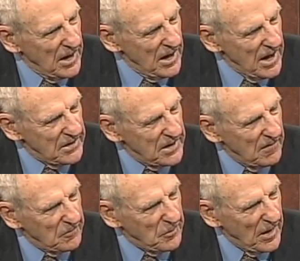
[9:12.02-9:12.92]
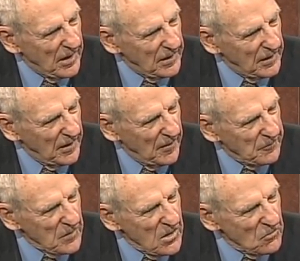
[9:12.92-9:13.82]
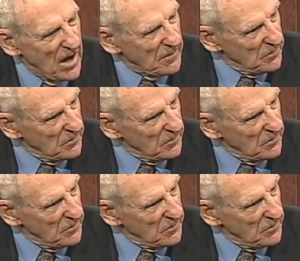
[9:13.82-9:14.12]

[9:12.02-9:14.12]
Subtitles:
headed up by Robert